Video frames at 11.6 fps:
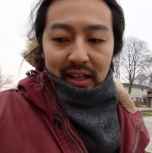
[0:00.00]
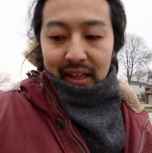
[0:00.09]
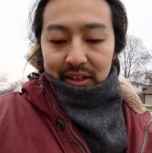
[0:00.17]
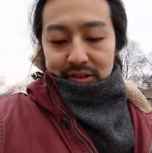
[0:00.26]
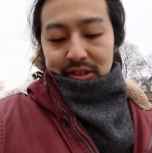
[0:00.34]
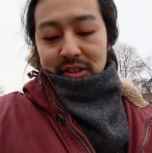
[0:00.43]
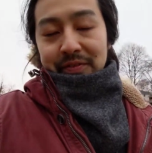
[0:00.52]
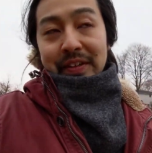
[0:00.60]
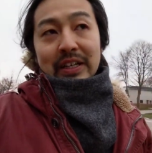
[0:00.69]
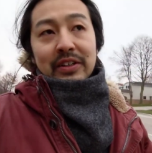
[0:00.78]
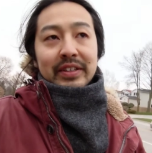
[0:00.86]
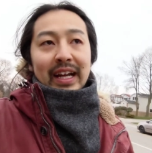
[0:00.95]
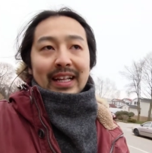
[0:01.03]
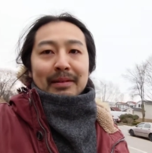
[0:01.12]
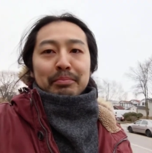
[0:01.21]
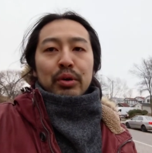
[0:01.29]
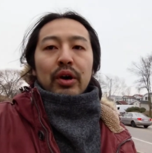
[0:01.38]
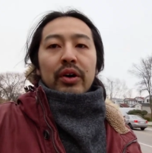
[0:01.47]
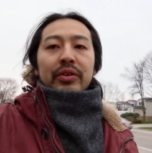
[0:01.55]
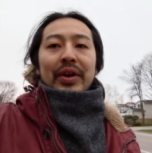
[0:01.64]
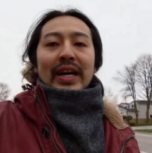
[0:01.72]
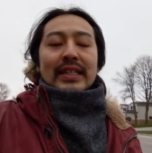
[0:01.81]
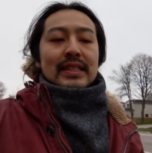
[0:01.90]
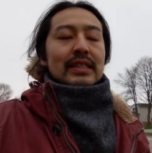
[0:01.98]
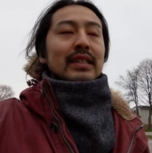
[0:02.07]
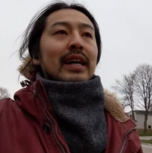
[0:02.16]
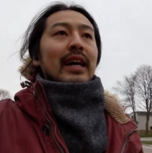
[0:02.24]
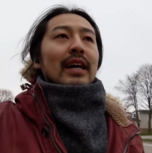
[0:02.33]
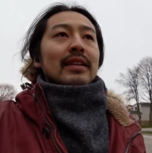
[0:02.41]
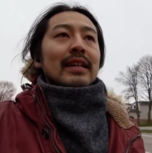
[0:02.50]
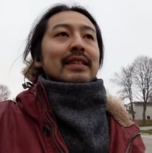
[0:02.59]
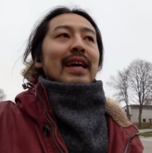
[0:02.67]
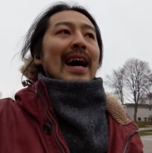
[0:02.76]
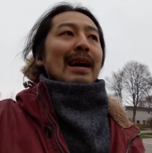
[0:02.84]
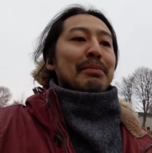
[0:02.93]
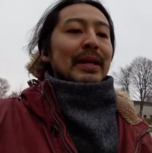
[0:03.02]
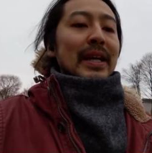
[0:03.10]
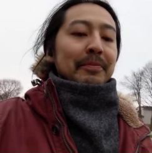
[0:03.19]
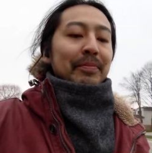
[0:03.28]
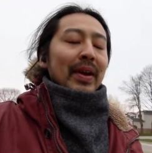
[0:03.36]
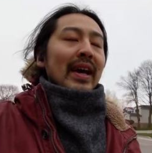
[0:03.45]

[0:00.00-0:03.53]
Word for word: and also feel like the progress uh, that's happening.